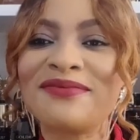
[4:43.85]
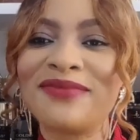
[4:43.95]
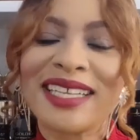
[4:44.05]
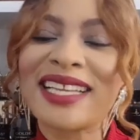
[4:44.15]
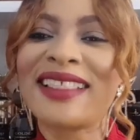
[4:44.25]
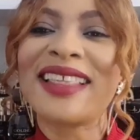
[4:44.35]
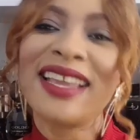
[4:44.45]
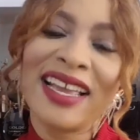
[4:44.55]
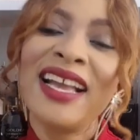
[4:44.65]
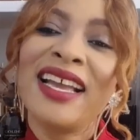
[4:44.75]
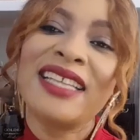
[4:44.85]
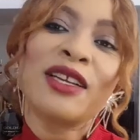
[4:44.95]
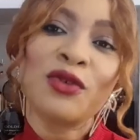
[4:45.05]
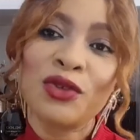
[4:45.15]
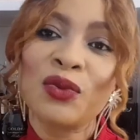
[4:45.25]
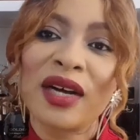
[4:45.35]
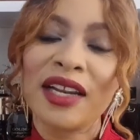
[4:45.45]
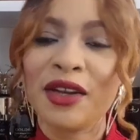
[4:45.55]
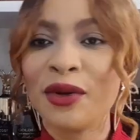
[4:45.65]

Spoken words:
but I think it's a good one.